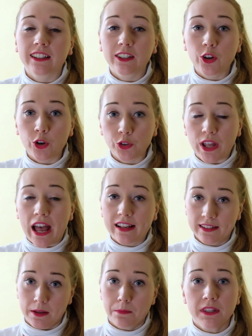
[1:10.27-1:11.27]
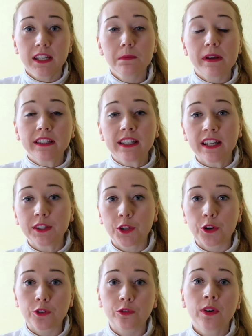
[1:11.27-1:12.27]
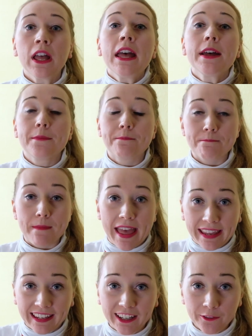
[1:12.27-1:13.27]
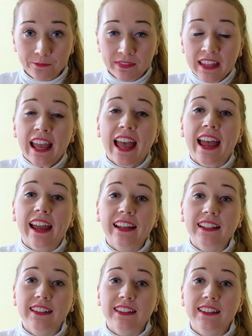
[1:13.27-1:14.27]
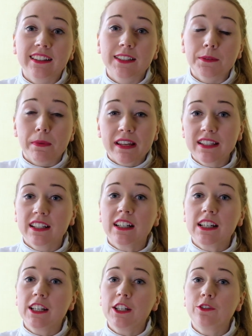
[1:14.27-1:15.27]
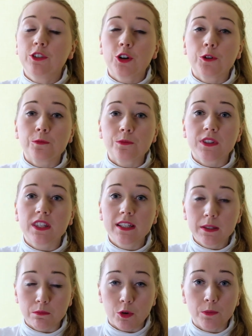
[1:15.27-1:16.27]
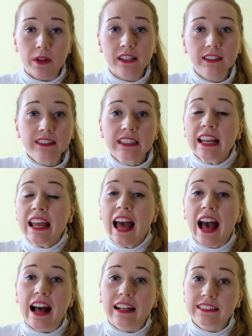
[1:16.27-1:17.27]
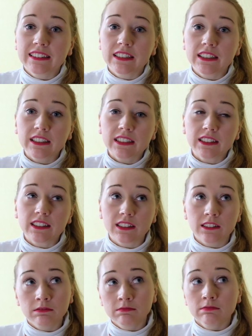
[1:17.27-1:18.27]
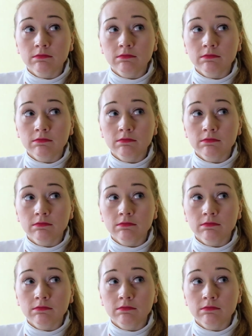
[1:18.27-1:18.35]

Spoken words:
got accepted by the end of May. And basically from this moment until,